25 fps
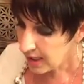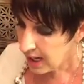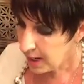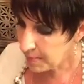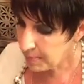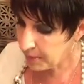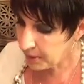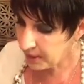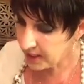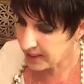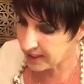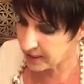
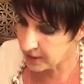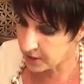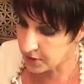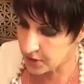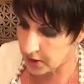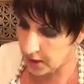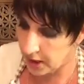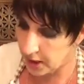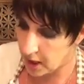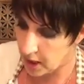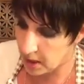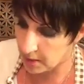couple
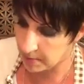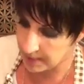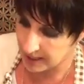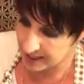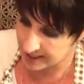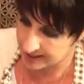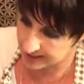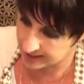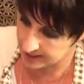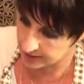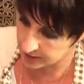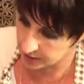years ago,
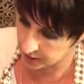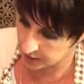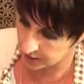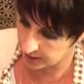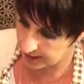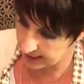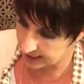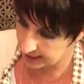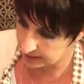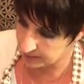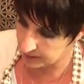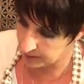my sister
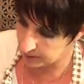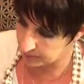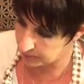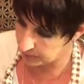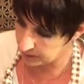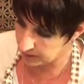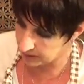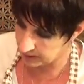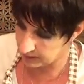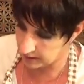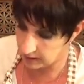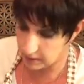came up
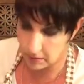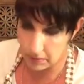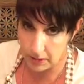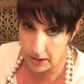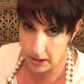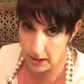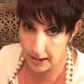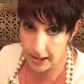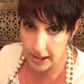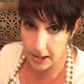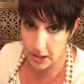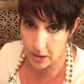with a
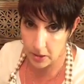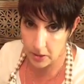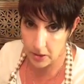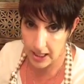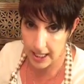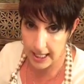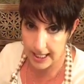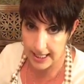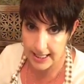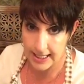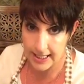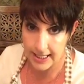really
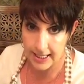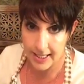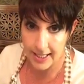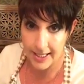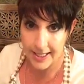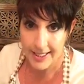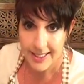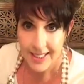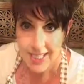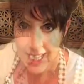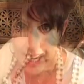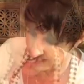cute
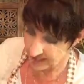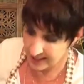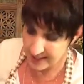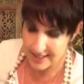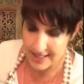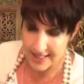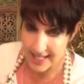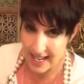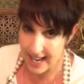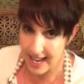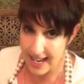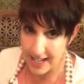idea. And
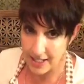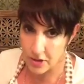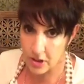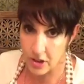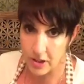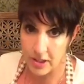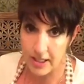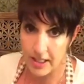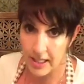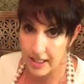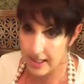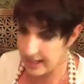it's
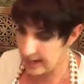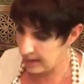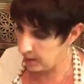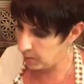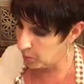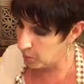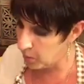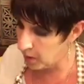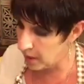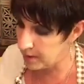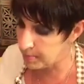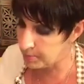actually,
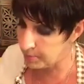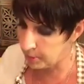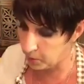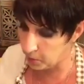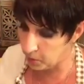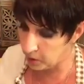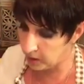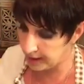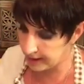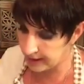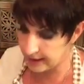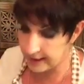at one
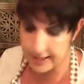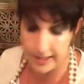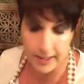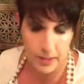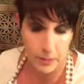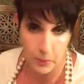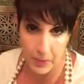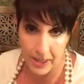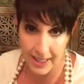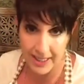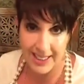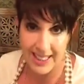point,
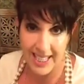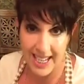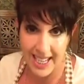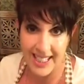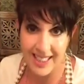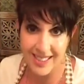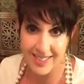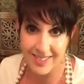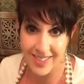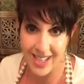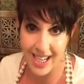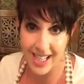it went
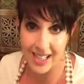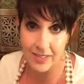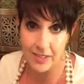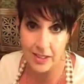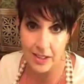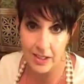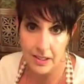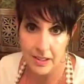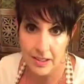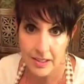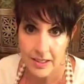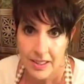kind of
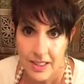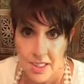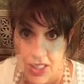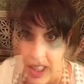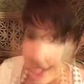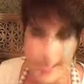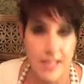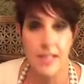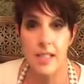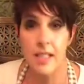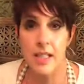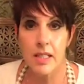viral.
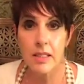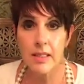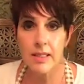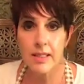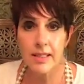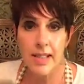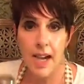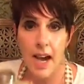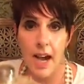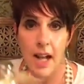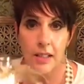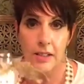These
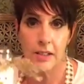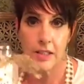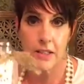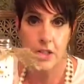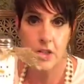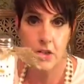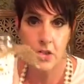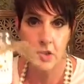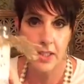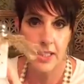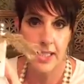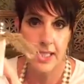little Dollar
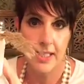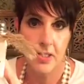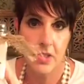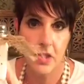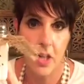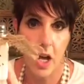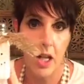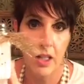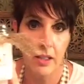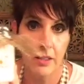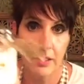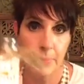Tree
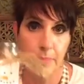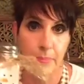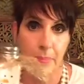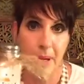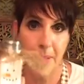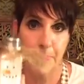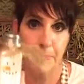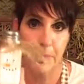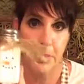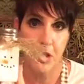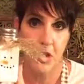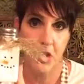salt and
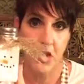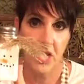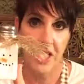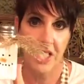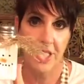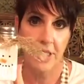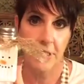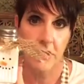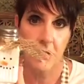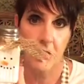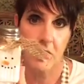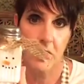pepper
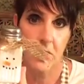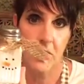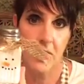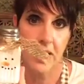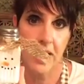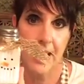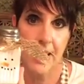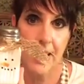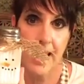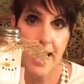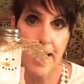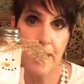shakers,
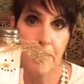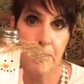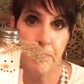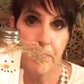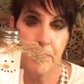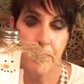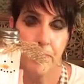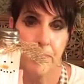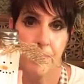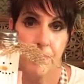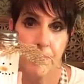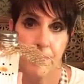see
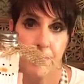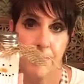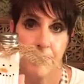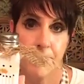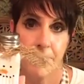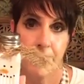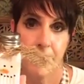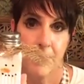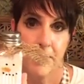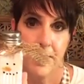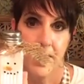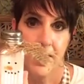them?
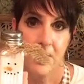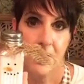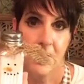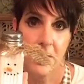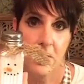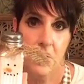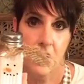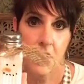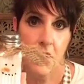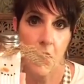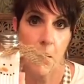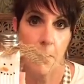
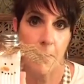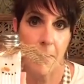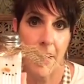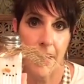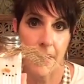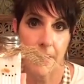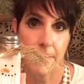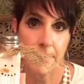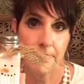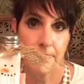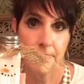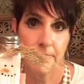They're
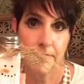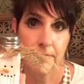snowmen.